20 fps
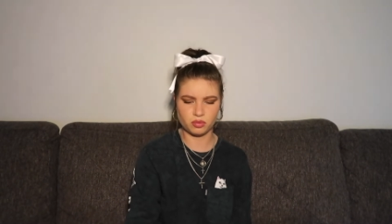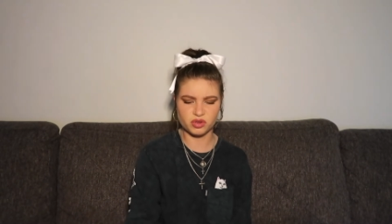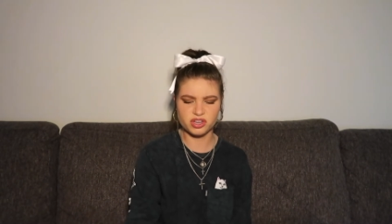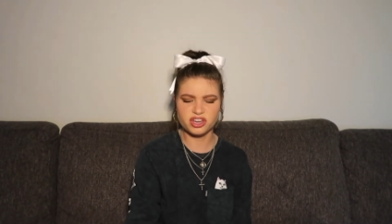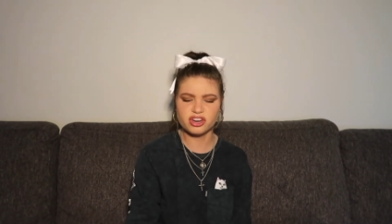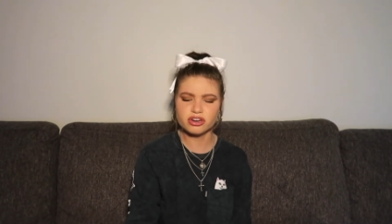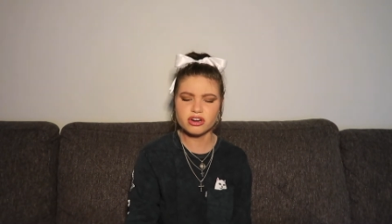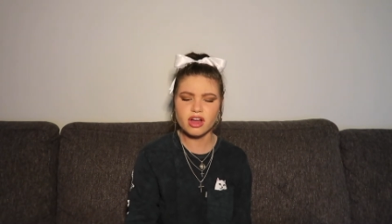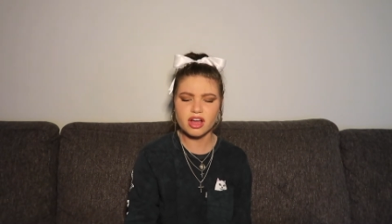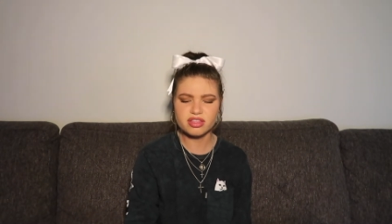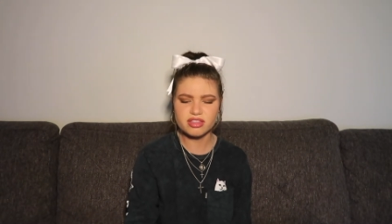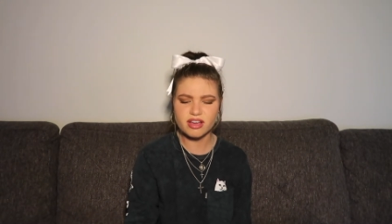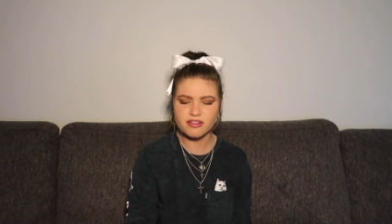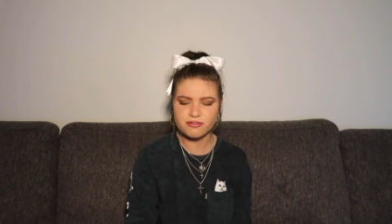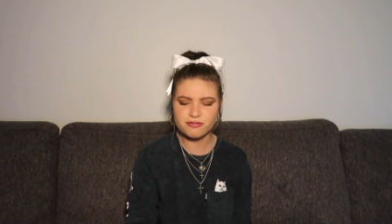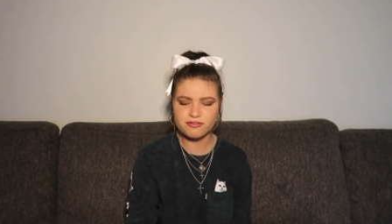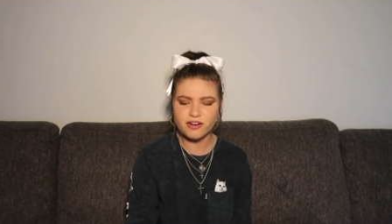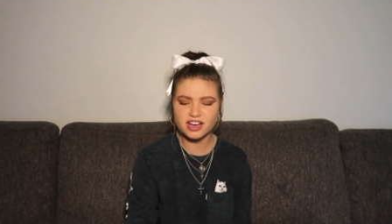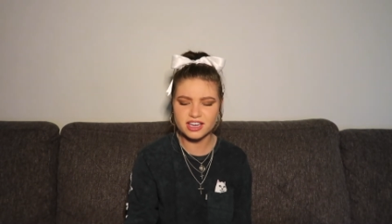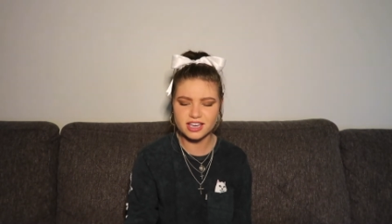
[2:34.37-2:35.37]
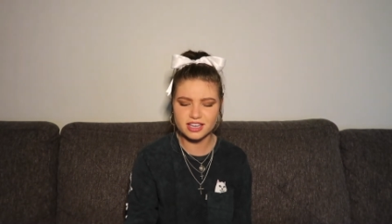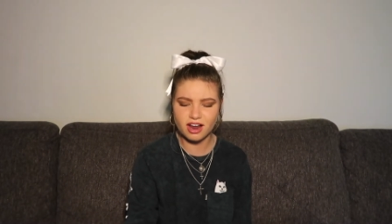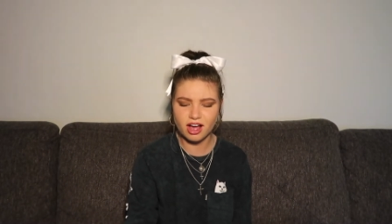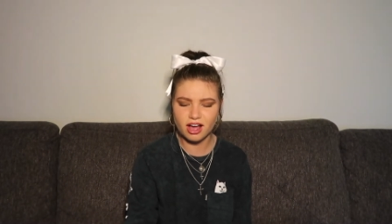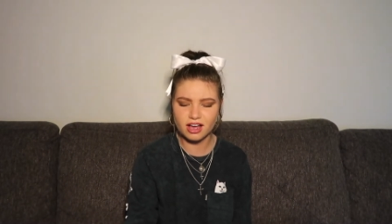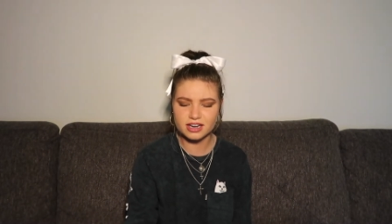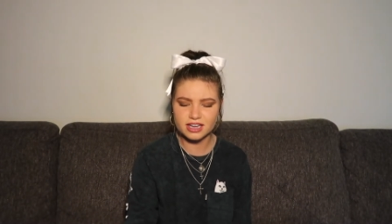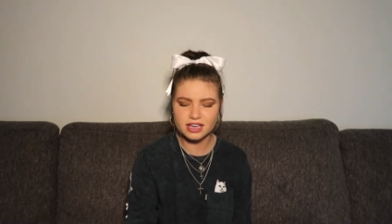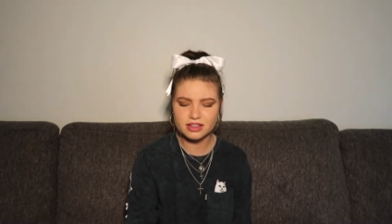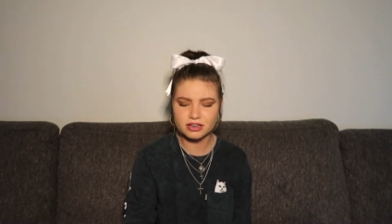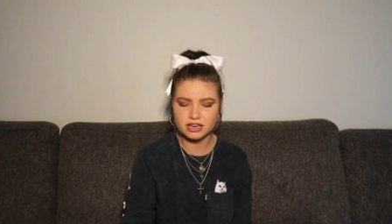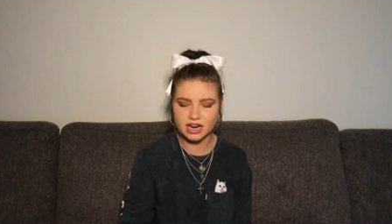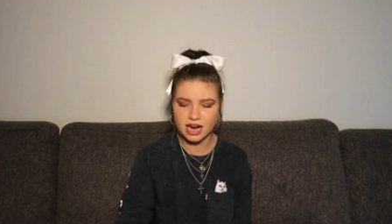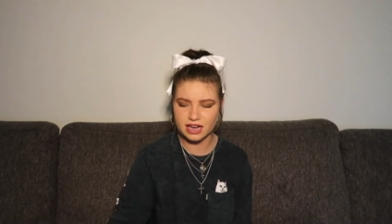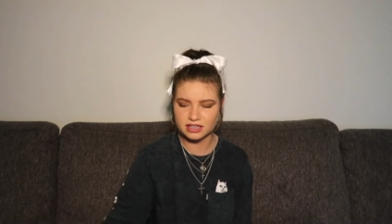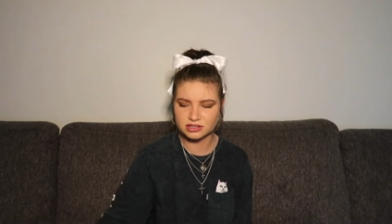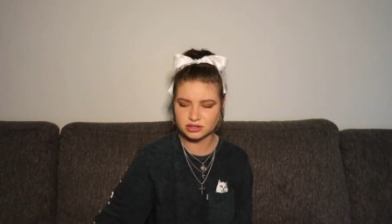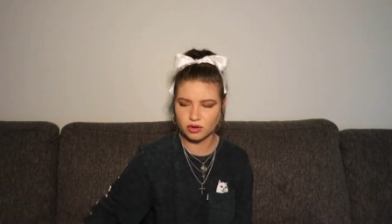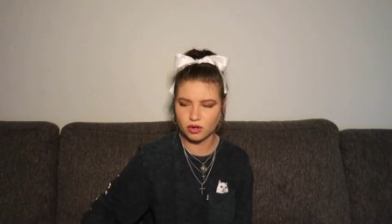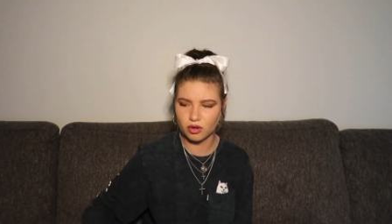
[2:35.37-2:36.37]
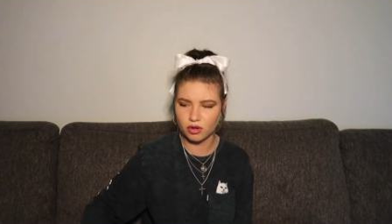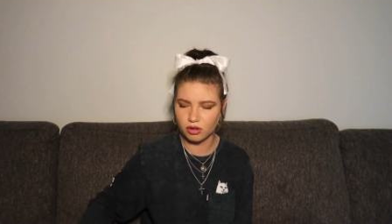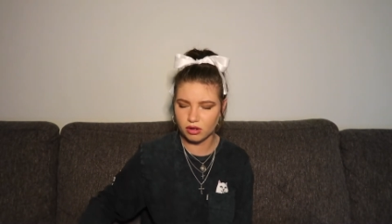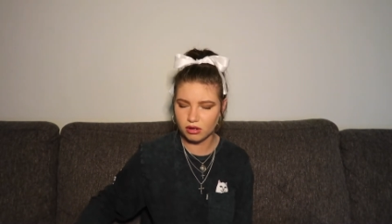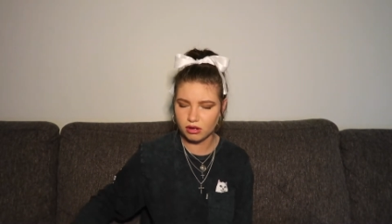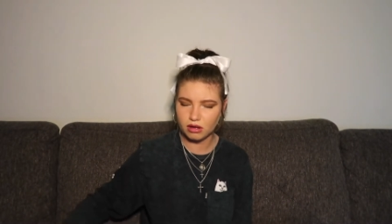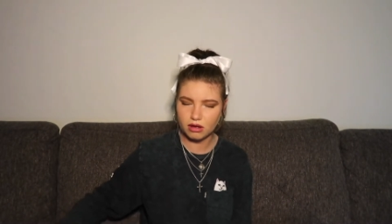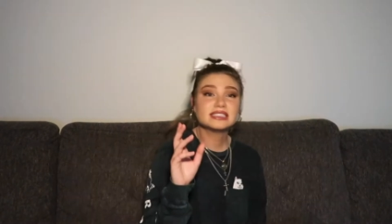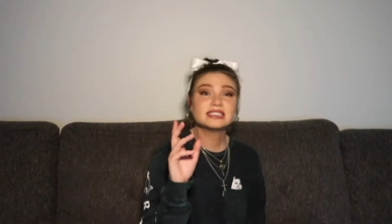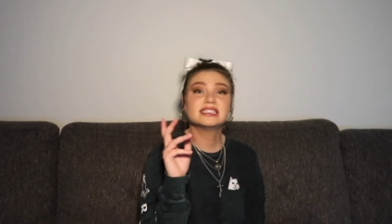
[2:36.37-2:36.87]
well, you're not that fucking hot either, asshole.